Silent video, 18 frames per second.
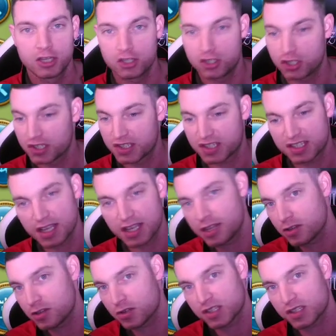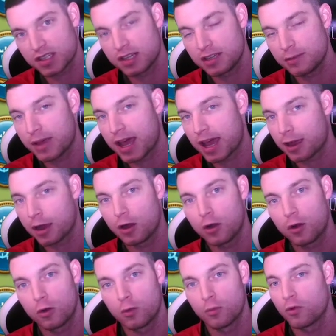Just send your city back
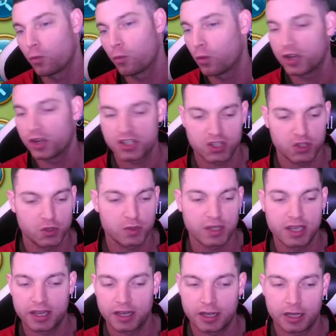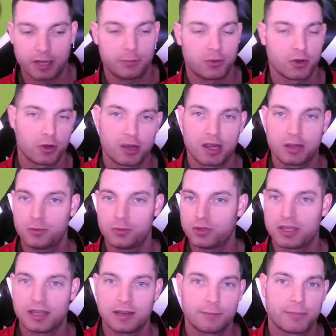home. Once you get up or you're able
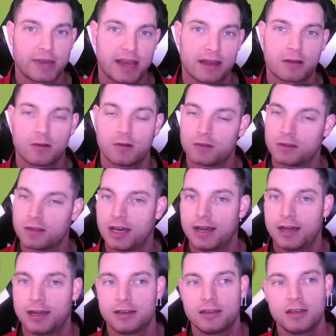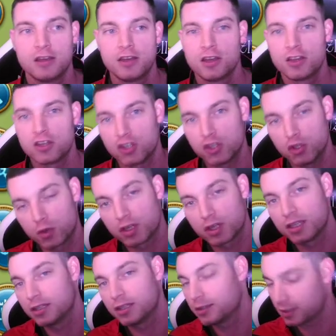to get back online, you
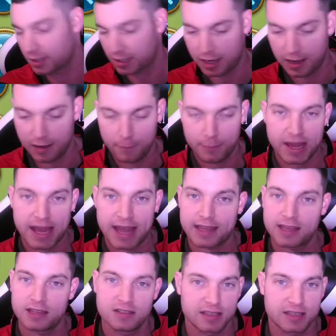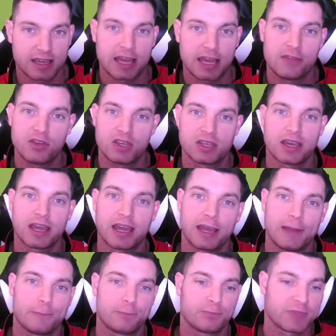can come back into
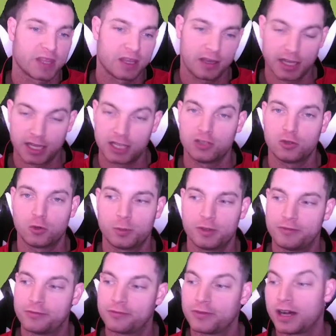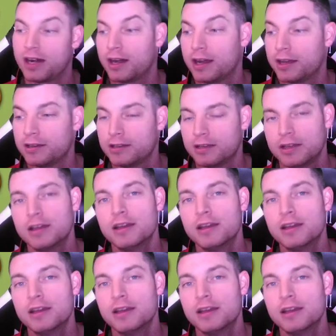KVK and you'll be fine.